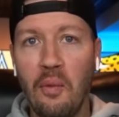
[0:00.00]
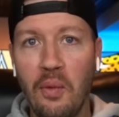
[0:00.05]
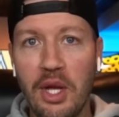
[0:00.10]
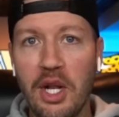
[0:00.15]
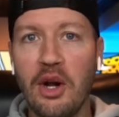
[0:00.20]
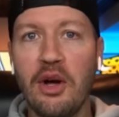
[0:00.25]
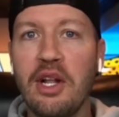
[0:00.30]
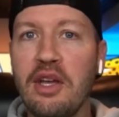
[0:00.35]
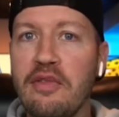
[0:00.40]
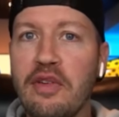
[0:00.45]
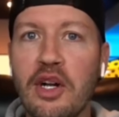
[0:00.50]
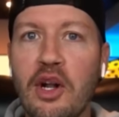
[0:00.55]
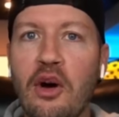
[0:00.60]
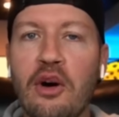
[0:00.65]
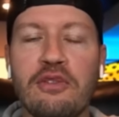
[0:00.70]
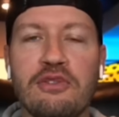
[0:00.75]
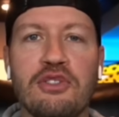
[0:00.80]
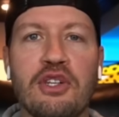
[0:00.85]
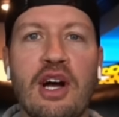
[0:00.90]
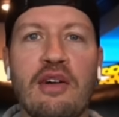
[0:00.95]
We don't even know
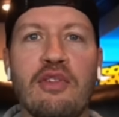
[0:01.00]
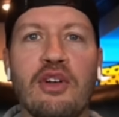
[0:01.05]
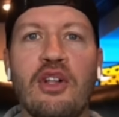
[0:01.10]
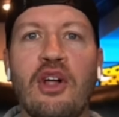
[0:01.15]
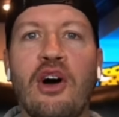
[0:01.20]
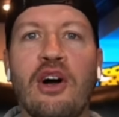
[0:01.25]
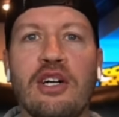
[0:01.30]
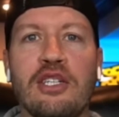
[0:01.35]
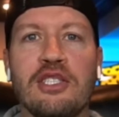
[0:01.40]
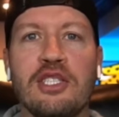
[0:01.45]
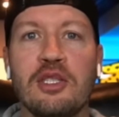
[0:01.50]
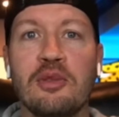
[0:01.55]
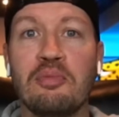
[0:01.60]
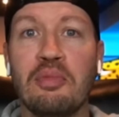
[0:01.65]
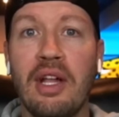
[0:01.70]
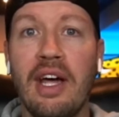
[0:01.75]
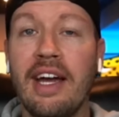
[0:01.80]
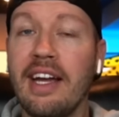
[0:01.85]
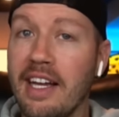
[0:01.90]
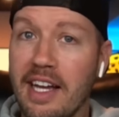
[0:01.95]
if Trevor Lawrence is
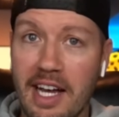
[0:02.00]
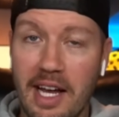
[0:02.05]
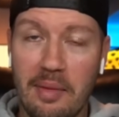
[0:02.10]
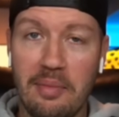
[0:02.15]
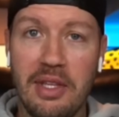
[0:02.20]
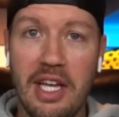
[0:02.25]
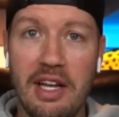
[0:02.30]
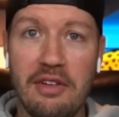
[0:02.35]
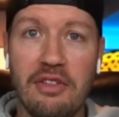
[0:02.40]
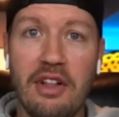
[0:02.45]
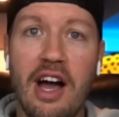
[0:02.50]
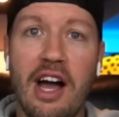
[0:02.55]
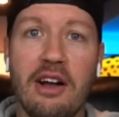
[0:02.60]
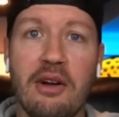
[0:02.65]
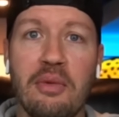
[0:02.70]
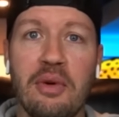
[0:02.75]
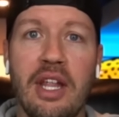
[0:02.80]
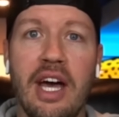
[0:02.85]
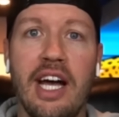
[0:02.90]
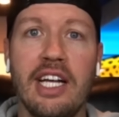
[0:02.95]
playing. I'm Dave Locker
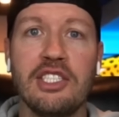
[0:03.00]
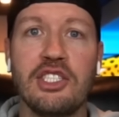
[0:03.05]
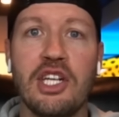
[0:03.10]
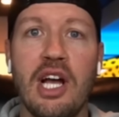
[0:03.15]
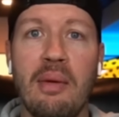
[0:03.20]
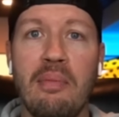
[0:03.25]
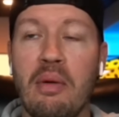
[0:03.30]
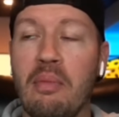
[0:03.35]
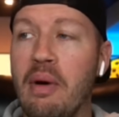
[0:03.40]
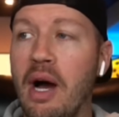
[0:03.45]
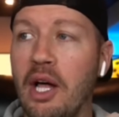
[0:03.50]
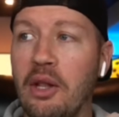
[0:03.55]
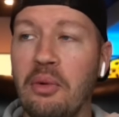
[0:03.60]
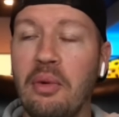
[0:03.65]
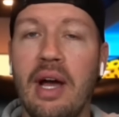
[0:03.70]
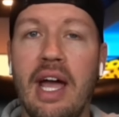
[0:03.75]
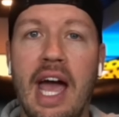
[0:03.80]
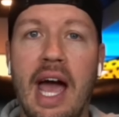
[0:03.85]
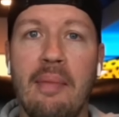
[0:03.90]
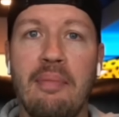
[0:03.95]
with Odd shopper by the
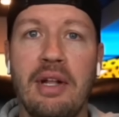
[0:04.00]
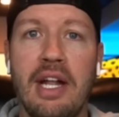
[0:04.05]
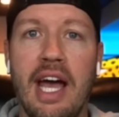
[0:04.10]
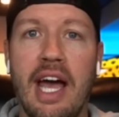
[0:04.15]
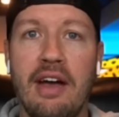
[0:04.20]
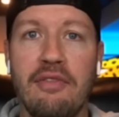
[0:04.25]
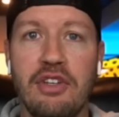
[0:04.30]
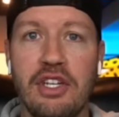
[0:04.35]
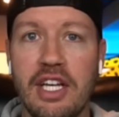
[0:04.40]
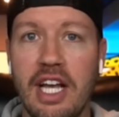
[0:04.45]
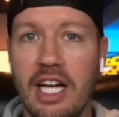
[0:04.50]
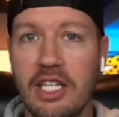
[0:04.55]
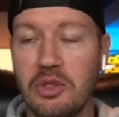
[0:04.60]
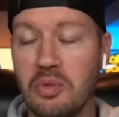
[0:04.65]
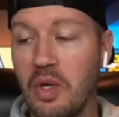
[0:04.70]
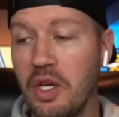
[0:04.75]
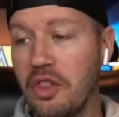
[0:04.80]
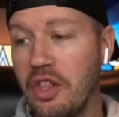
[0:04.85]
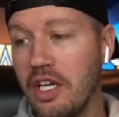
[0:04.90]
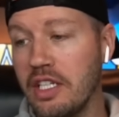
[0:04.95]
way. Happy to have you guys
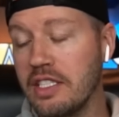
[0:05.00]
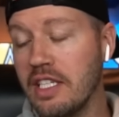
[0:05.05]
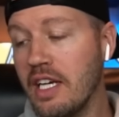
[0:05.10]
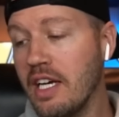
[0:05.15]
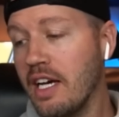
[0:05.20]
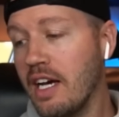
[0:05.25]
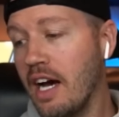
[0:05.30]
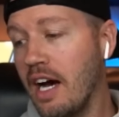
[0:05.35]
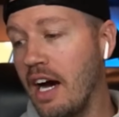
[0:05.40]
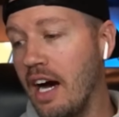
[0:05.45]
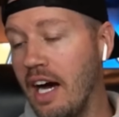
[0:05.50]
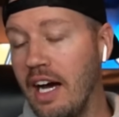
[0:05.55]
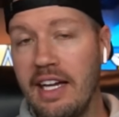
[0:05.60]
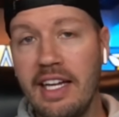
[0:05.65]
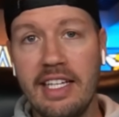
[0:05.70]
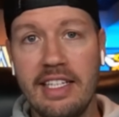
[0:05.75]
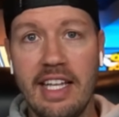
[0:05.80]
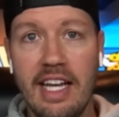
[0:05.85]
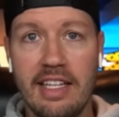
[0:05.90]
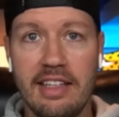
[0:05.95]
with us. Uh,
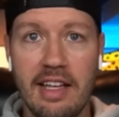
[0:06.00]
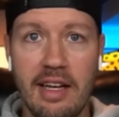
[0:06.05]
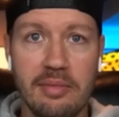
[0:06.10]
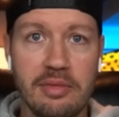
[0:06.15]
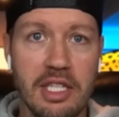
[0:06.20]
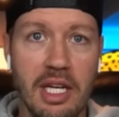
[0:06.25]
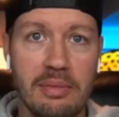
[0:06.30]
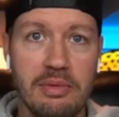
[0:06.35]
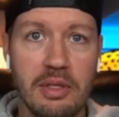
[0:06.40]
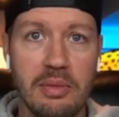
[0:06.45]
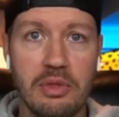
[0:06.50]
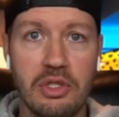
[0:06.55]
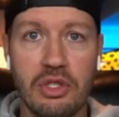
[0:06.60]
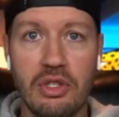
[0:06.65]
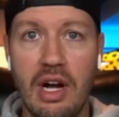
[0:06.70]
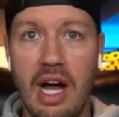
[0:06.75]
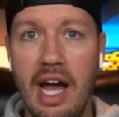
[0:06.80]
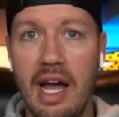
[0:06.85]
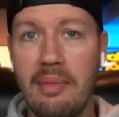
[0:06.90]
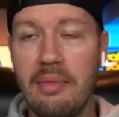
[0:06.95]
hit that thumbs up,
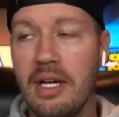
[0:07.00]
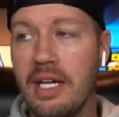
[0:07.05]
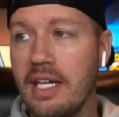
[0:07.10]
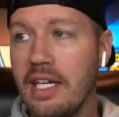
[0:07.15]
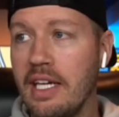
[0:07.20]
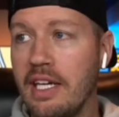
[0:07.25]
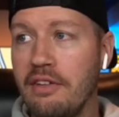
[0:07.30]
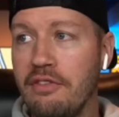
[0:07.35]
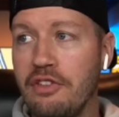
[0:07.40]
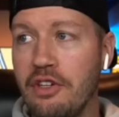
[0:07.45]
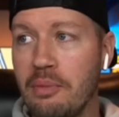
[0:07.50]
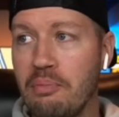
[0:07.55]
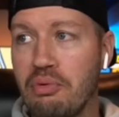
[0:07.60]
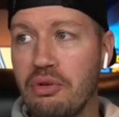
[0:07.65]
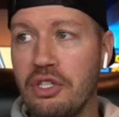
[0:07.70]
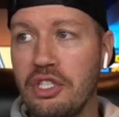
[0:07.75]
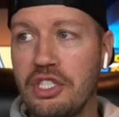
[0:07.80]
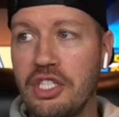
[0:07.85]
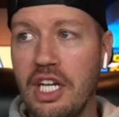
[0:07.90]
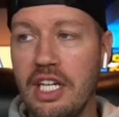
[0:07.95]
subscribe if you
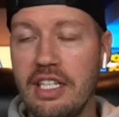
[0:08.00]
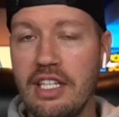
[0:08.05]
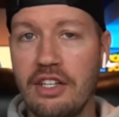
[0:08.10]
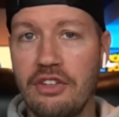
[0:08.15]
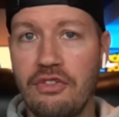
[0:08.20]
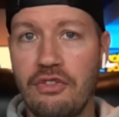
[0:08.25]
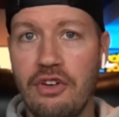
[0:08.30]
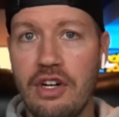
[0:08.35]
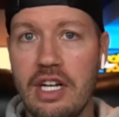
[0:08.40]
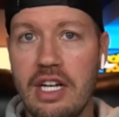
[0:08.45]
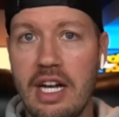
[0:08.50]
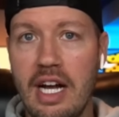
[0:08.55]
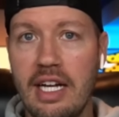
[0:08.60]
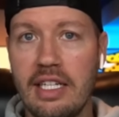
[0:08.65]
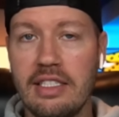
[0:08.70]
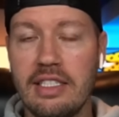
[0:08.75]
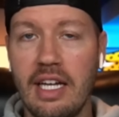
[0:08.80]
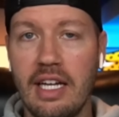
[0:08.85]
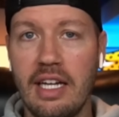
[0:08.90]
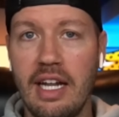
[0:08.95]
appreciate this free
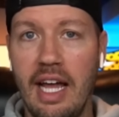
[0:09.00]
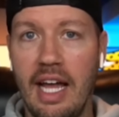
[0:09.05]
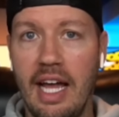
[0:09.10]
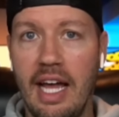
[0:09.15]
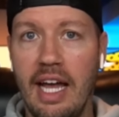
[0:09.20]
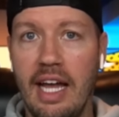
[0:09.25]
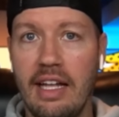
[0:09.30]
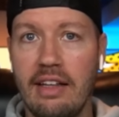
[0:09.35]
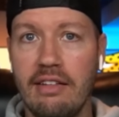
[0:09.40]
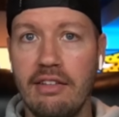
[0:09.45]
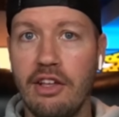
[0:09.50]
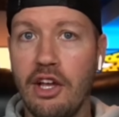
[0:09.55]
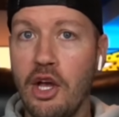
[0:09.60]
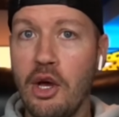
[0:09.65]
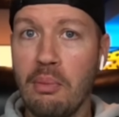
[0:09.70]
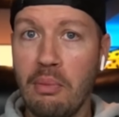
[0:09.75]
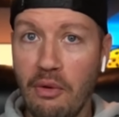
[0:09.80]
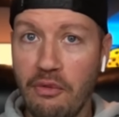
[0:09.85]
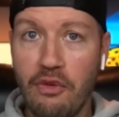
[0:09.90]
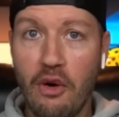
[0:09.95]
content. And
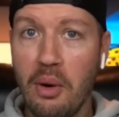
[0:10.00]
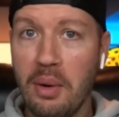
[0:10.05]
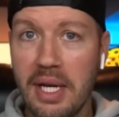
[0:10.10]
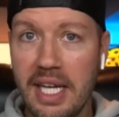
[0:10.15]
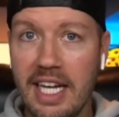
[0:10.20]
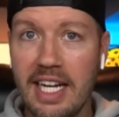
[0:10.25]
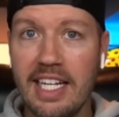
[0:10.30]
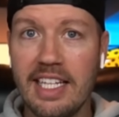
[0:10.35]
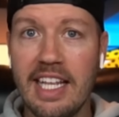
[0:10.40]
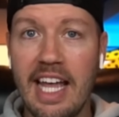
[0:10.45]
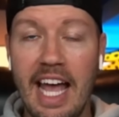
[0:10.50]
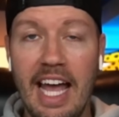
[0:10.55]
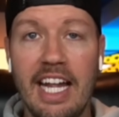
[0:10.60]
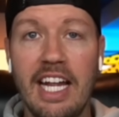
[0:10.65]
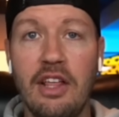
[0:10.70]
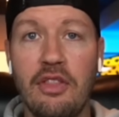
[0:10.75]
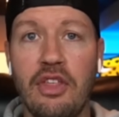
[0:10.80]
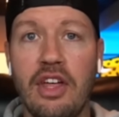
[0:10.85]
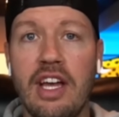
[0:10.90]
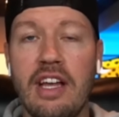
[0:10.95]
before we get into
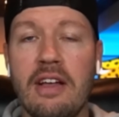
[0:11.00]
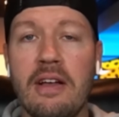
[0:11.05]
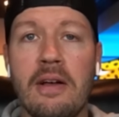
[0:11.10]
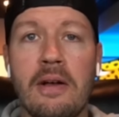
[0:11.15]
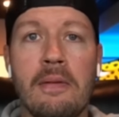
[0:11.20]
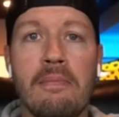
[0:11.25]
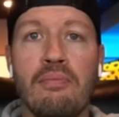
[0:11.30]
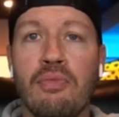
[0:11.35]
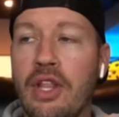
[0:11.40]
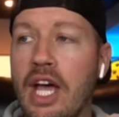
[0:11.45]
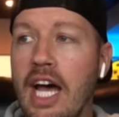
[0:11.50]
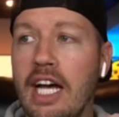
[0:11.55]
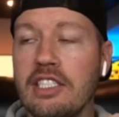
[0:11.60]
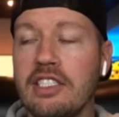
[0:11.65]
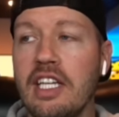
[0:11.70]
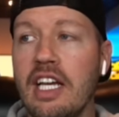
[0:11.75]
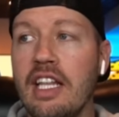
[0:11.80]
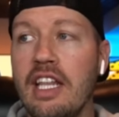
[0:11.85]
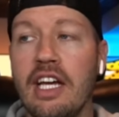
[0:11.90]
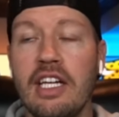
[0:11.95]
anything, I'll
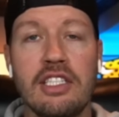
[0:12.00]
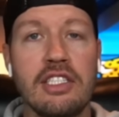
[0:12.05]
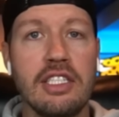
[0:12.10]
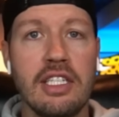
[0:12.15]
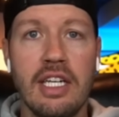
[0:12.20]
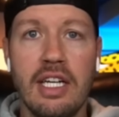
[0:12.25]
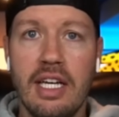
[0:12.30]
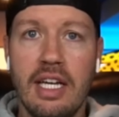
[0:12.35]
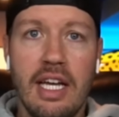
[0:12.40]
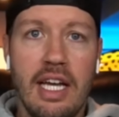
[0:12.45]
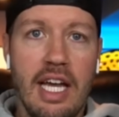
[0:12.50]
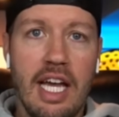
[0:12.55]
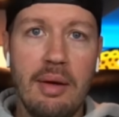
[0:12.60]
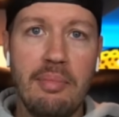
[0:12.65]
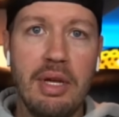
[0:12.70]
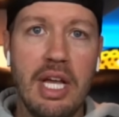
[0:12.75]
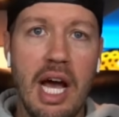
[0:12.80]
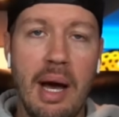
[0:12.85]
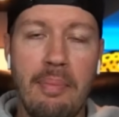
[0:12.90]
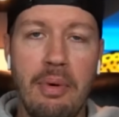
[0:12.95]
say this hit
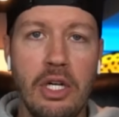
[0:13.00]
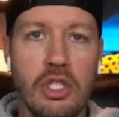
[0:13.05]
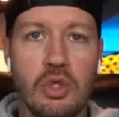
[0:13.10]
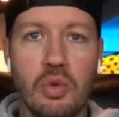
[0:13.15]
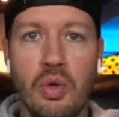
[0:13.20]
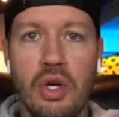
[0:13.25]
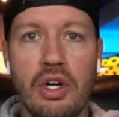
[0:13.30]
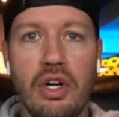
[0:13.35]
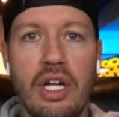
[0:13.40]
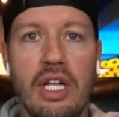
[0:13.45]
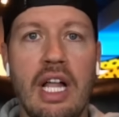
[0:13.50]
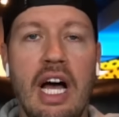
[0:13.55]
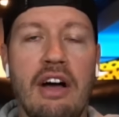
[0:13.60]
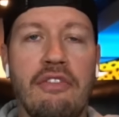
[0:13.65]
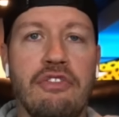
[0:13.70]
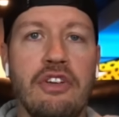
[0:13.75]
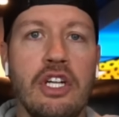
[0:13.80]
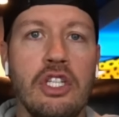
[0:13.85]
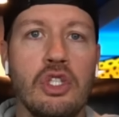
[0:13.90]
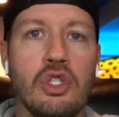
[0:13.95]
me up on Twitter at
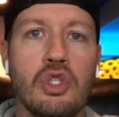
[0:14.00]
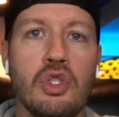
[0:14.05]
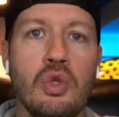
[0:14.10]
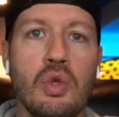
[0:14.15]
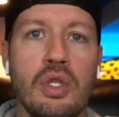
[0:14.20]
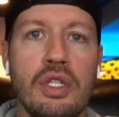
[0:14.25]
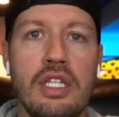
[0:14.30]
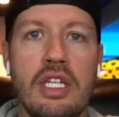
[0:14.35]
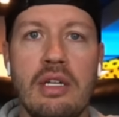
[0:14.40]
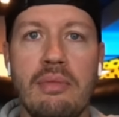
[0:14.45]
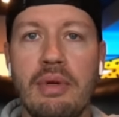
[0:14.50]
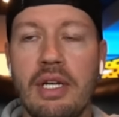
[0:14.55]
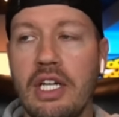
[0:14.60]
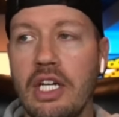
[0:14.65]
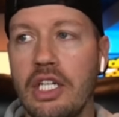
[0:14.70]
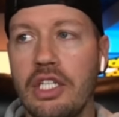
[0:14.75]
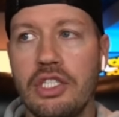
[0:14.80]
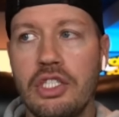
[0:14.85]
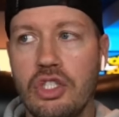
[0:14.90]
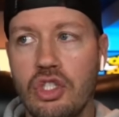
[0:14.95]
Lafayette underscore D
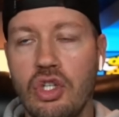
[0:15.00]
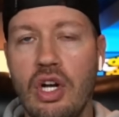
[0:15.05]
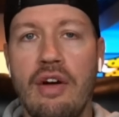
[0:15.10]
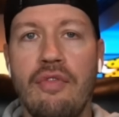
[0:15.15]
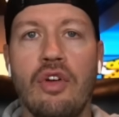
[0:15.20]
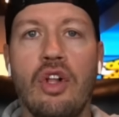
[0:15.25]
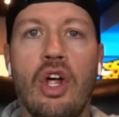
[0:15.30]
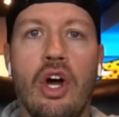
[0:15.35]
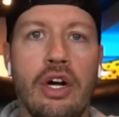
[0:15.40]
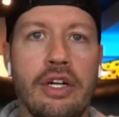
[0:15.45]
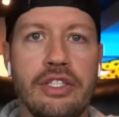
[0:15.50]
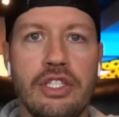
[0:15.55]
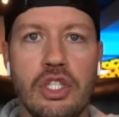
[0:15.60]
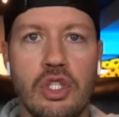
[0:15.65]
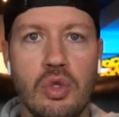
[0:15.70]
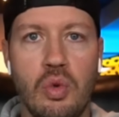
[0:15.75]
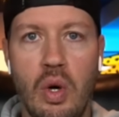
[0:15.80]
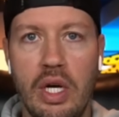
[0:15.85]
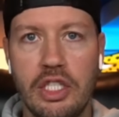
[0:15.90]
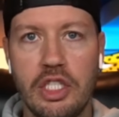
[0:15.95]
because Trevor Lawrence is
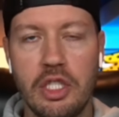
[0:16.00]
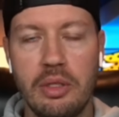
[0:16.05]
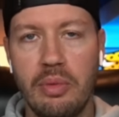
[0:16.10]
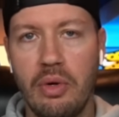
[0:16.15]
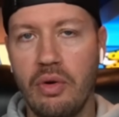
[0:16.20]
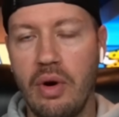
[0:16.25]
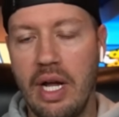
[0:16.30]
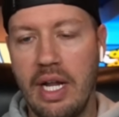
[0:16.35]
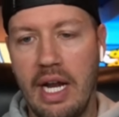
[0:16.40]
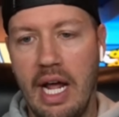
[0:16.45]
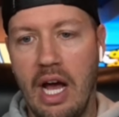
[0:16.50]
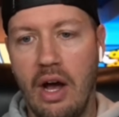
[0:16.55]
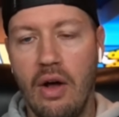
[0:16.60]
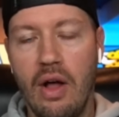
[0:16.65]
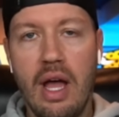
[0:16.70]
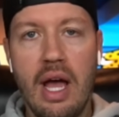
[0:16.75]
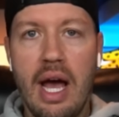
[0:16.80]
questionable right now.